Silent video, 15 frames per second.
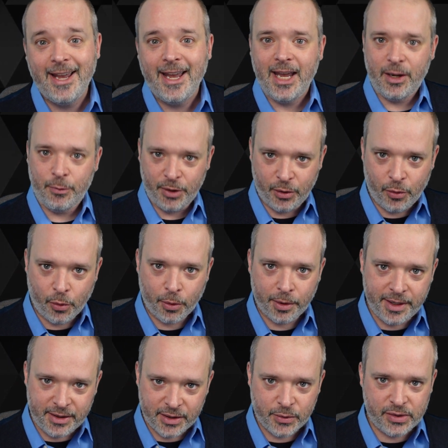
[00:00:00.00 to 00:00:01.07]
And
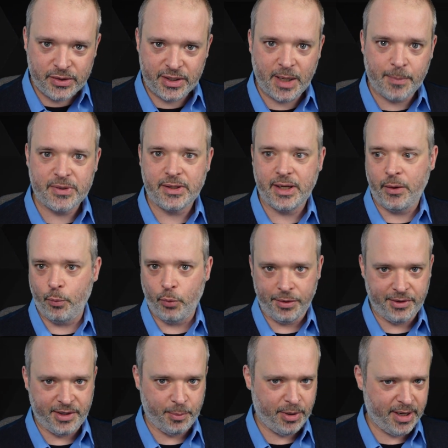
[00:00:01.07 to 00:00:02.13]
recording those steps and what
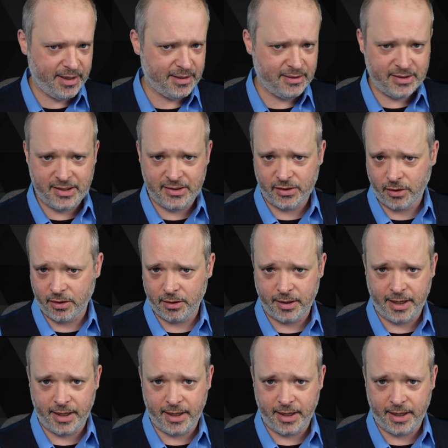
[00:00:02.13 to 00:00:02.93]
the dependencies are